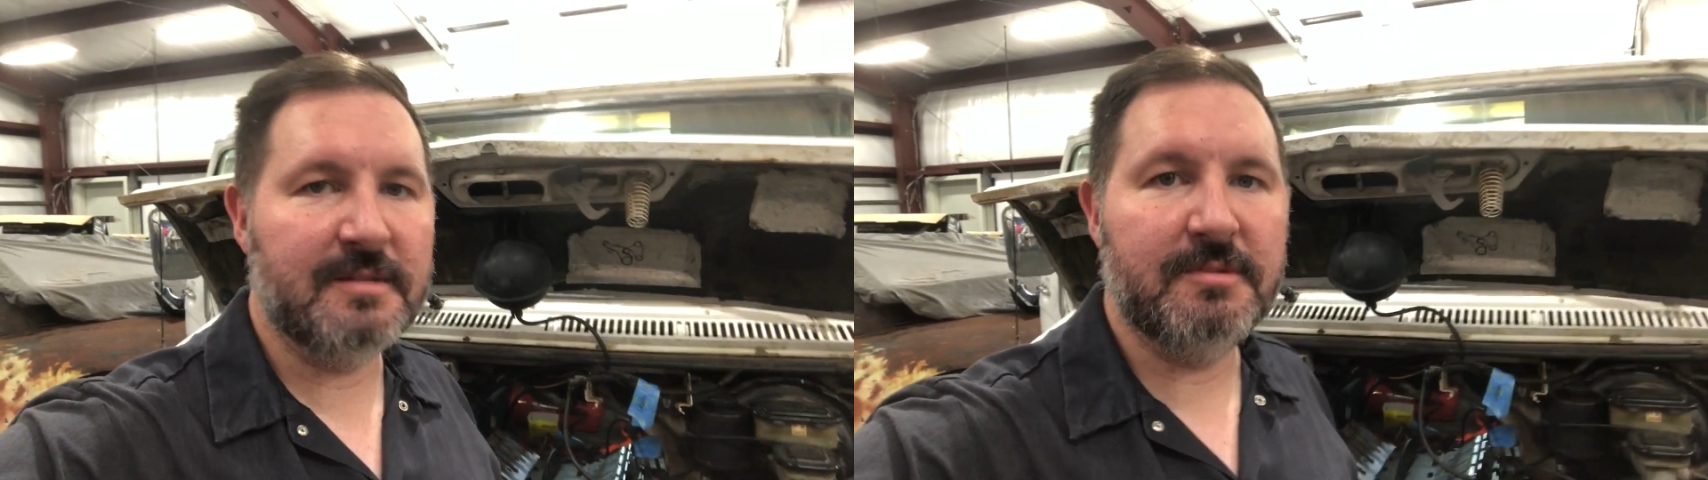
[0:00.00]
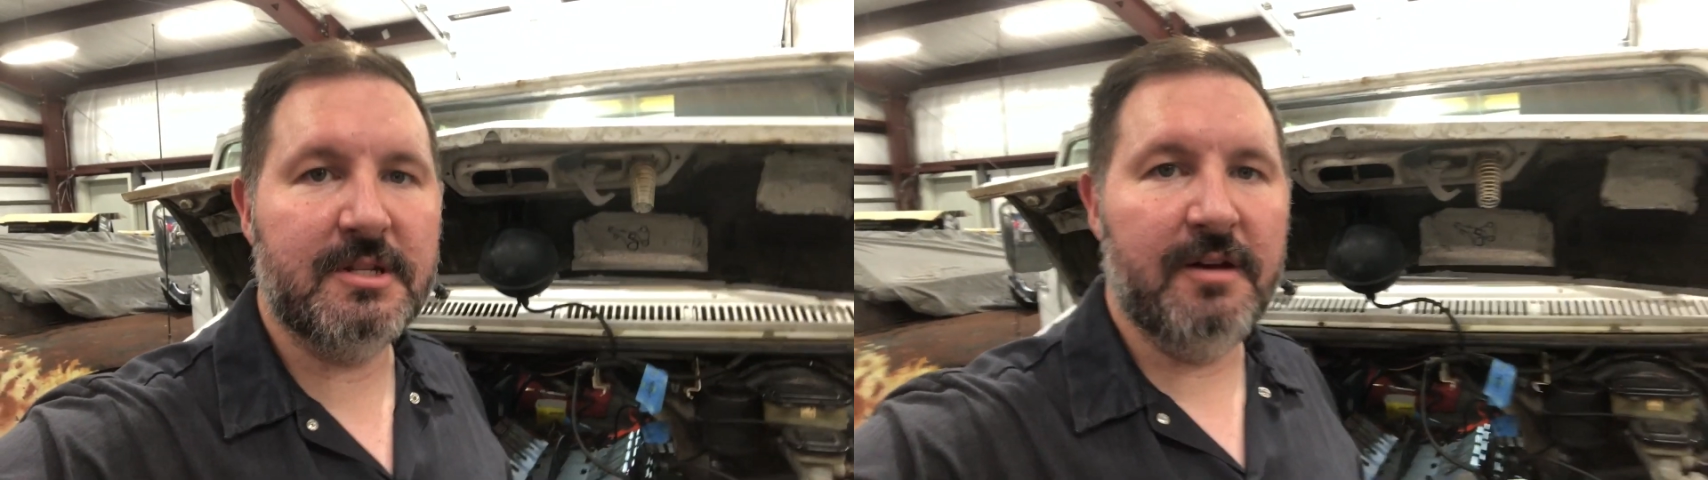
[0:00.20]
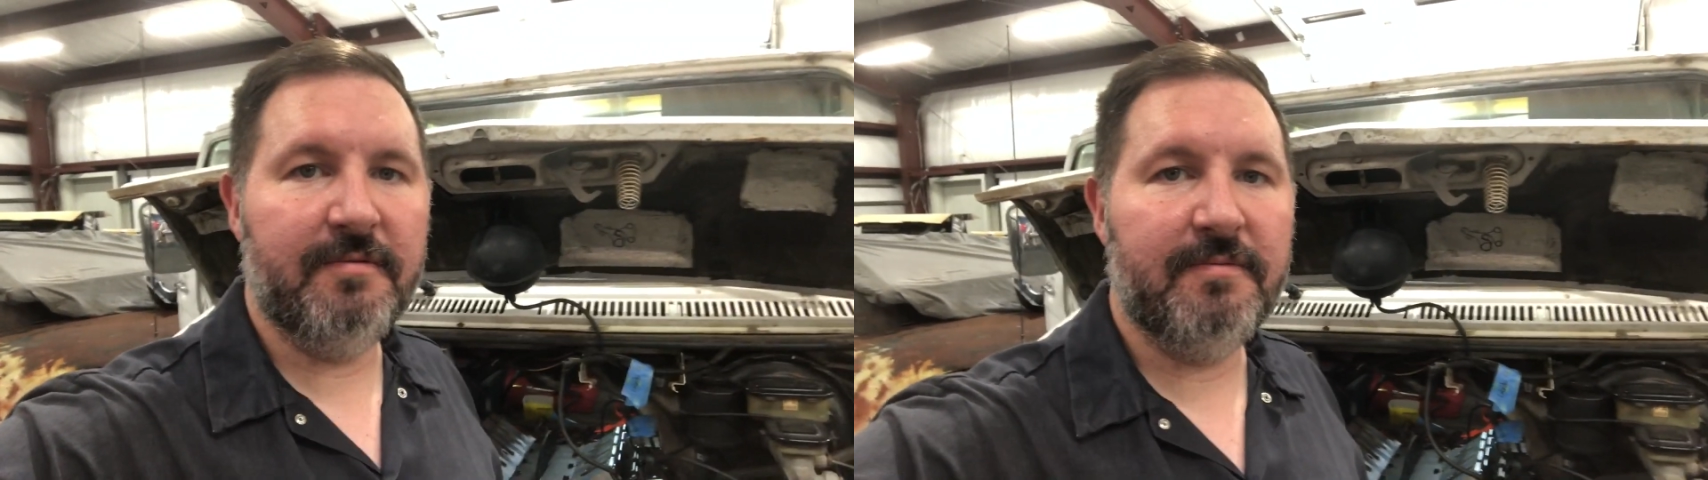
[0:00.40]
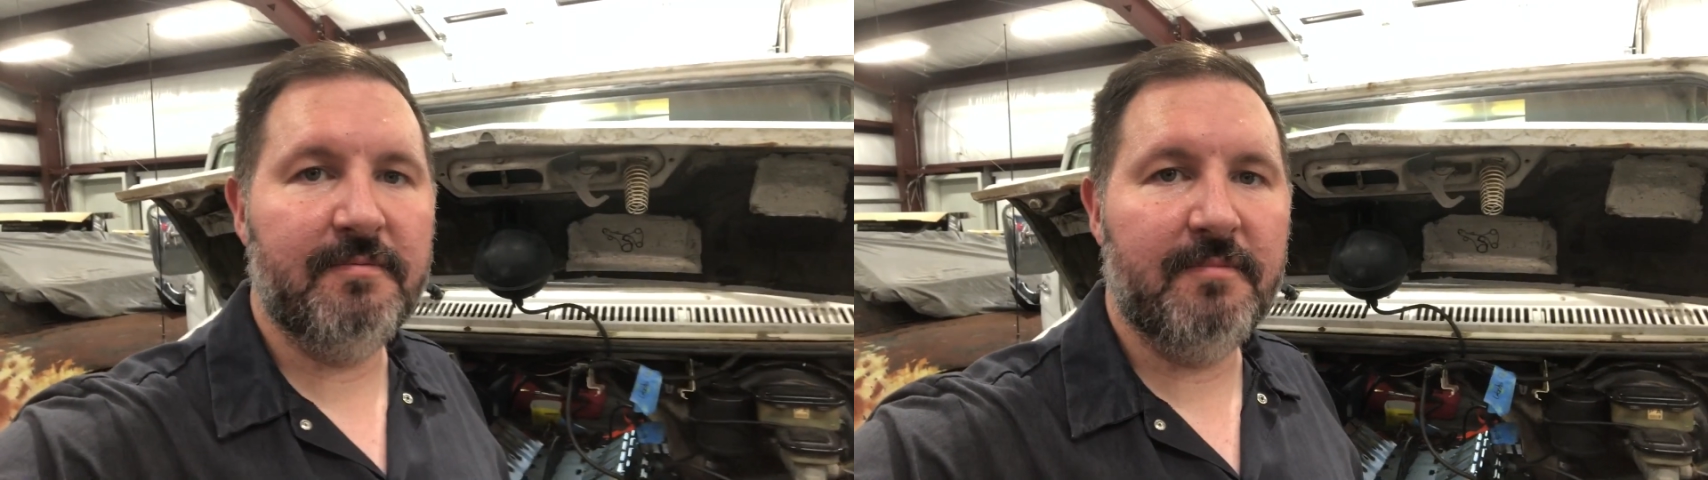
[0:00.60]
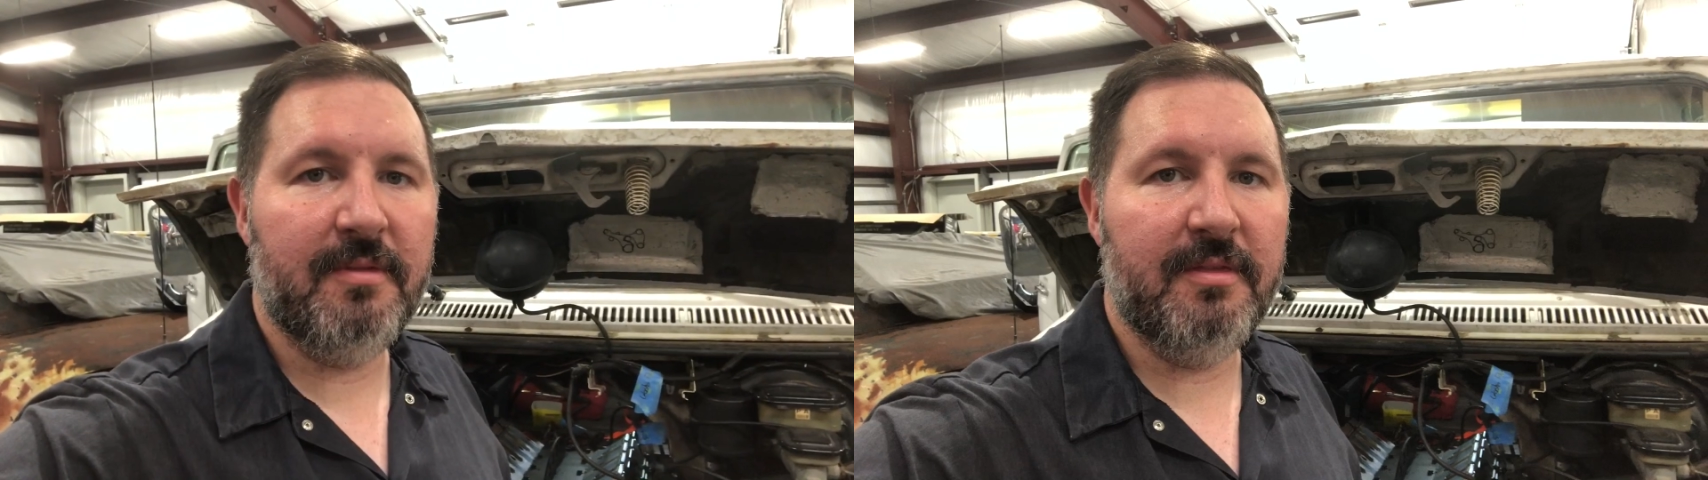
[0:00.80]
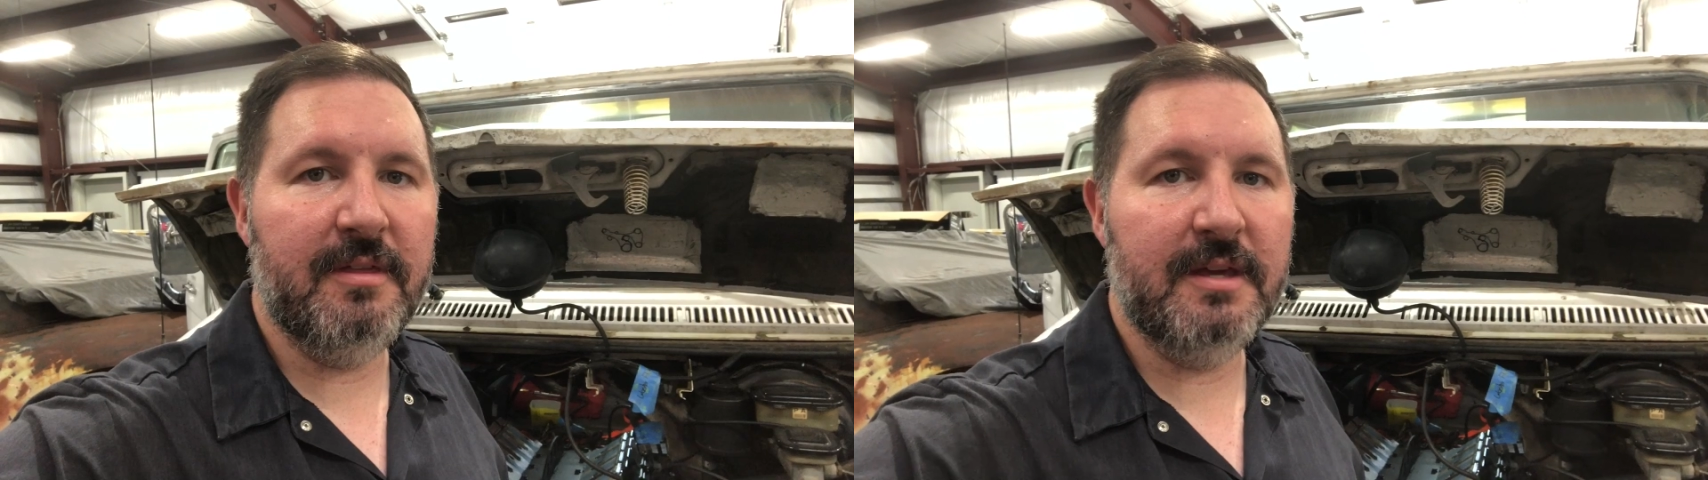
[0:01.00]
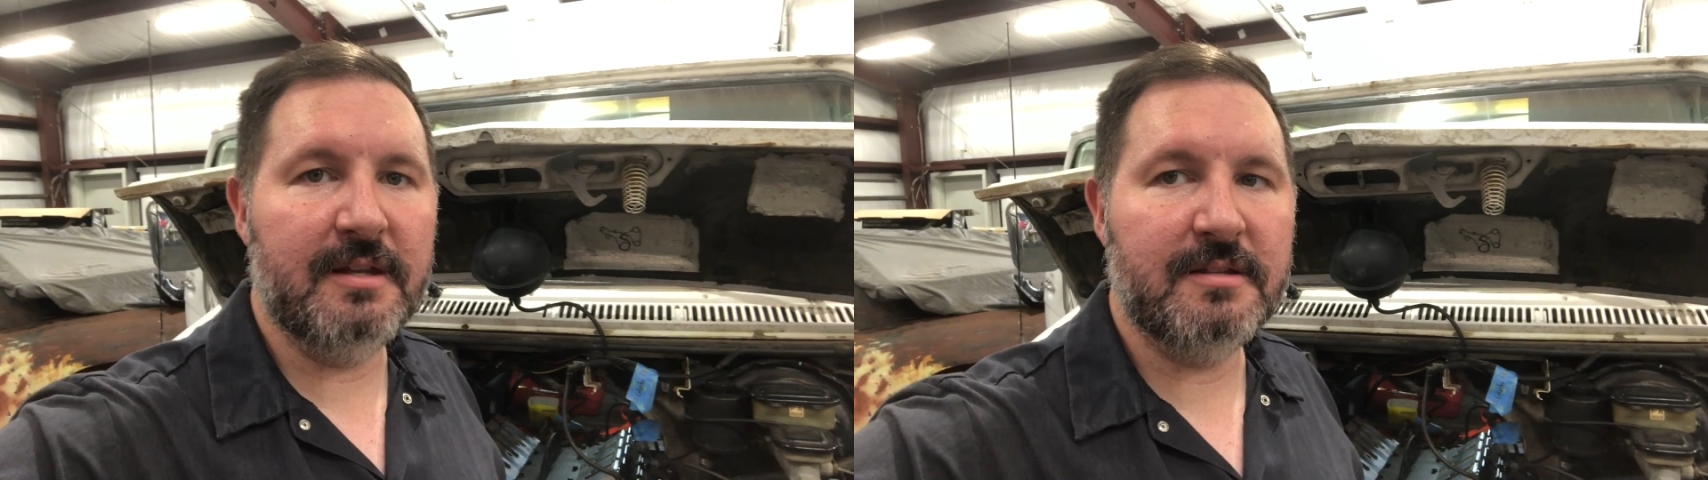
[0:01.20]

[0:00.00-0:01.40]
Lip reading: stuff then.